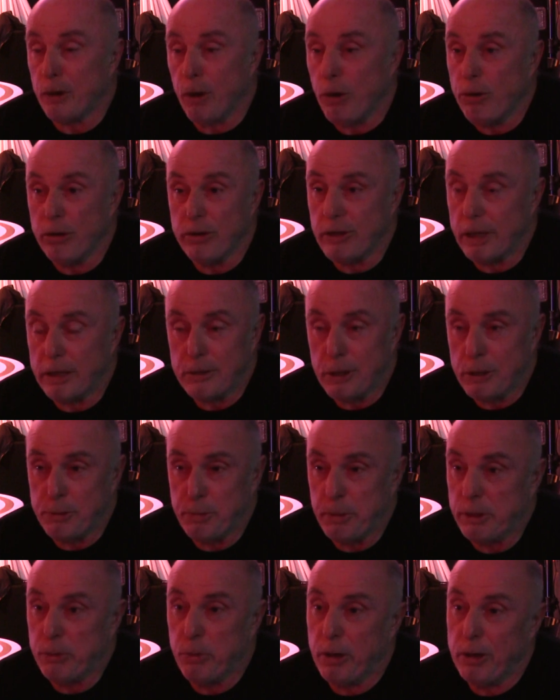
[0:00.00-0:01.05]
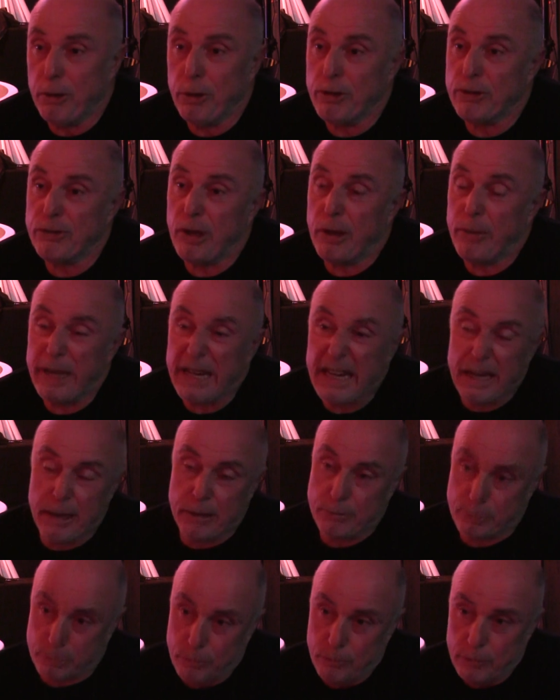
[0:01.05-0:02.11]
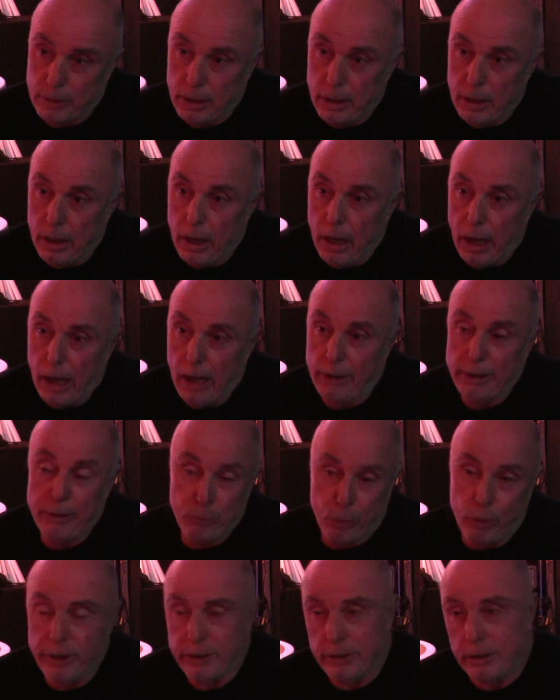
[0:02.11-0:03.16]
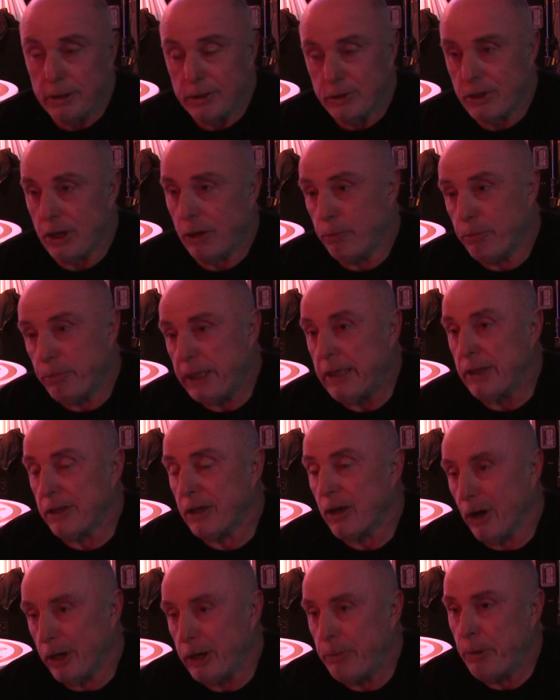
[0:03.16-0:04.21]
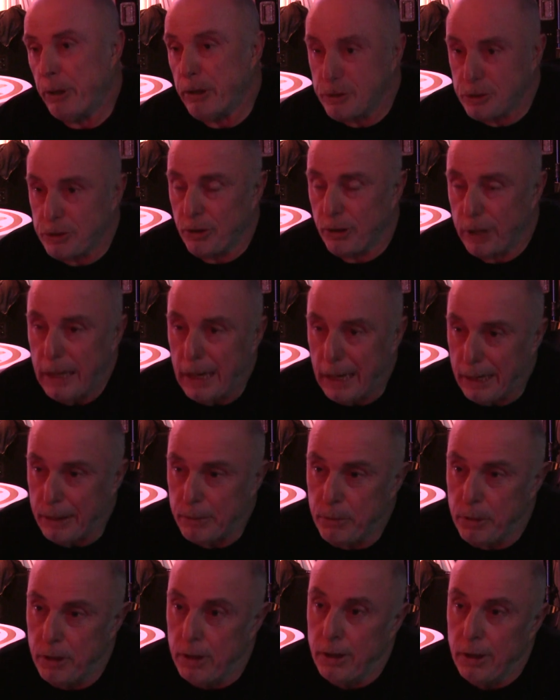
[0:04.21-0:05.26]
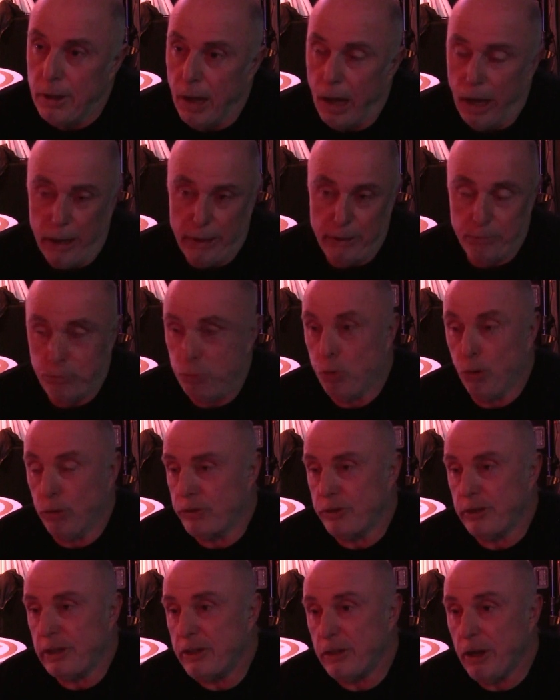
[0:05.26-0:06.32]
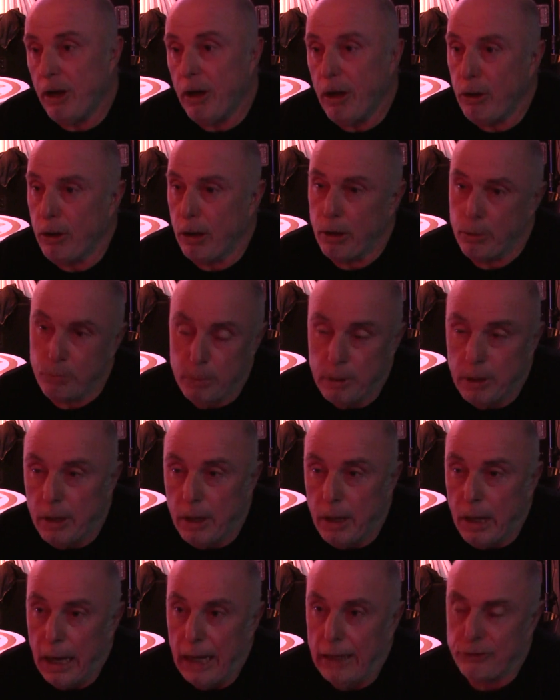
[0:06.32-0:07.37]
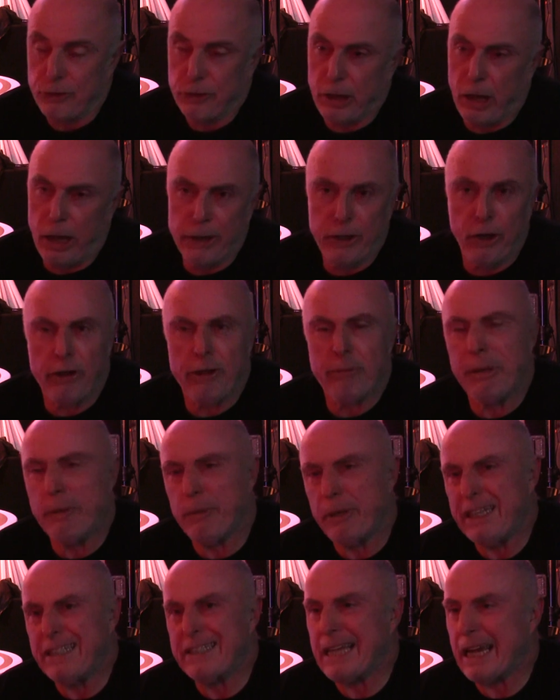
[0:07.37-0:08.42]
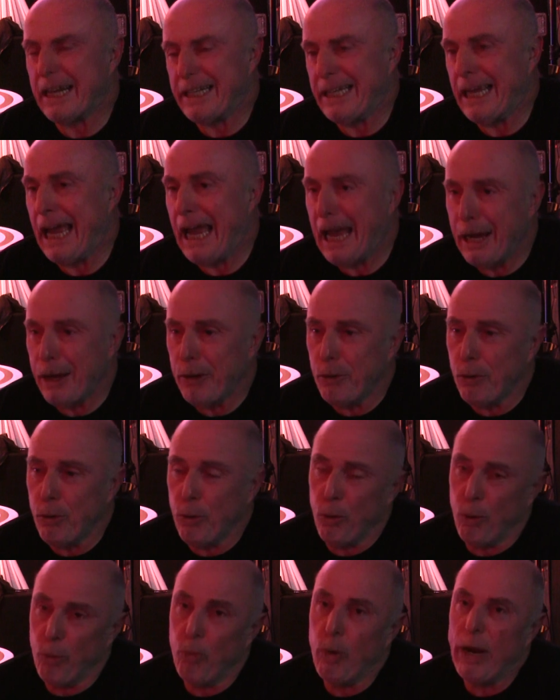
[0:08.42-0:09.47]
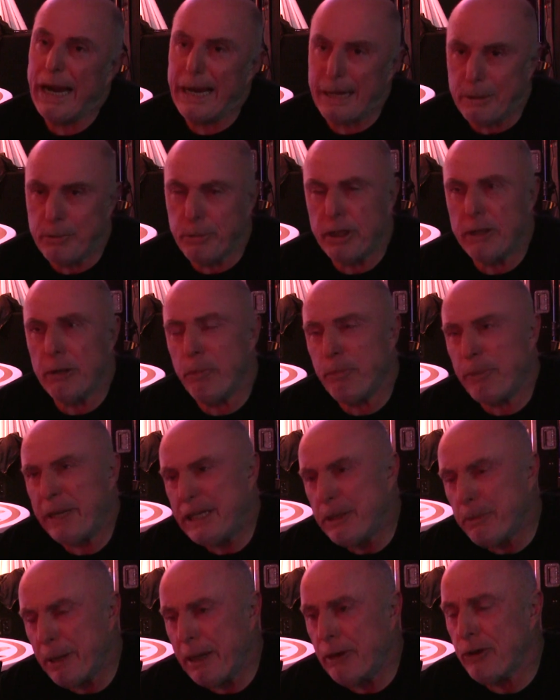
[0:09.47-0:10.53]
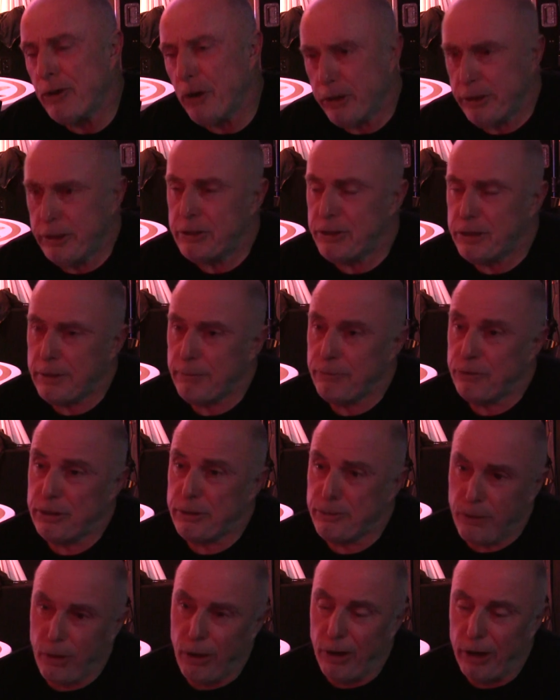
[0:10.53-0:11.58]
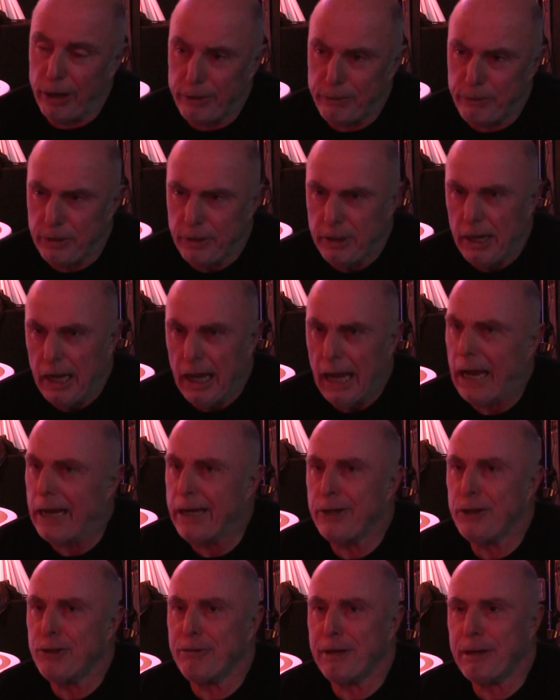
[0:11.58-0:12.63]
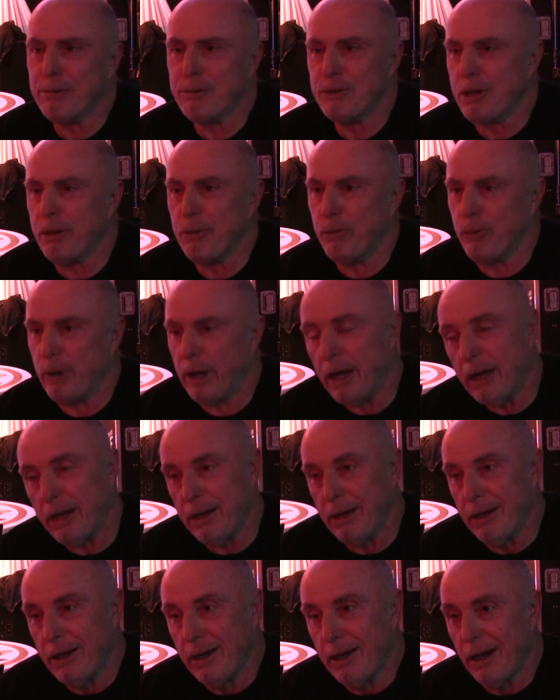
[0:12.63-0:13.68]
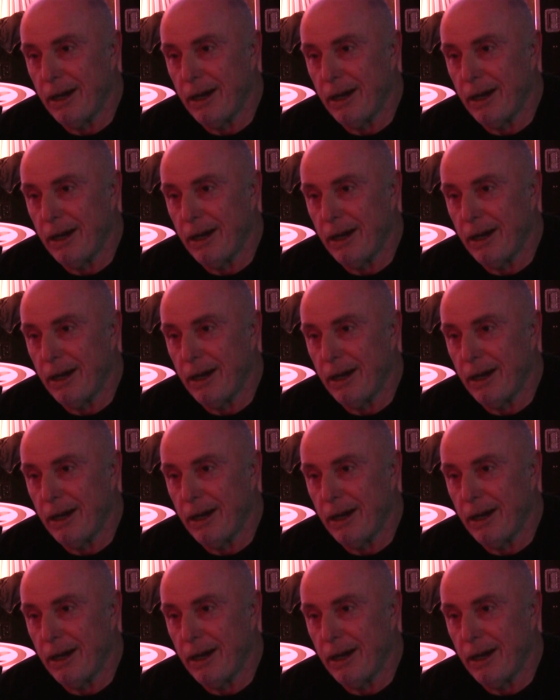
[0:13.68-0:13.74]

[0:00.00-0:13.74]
of the holidays, I'd spend quite a lot of the time here in Royden. So being the kind of person I am, I wandered into Harlow. And I can't remember exactly how or when, but in about 1975, hanging around somewhere,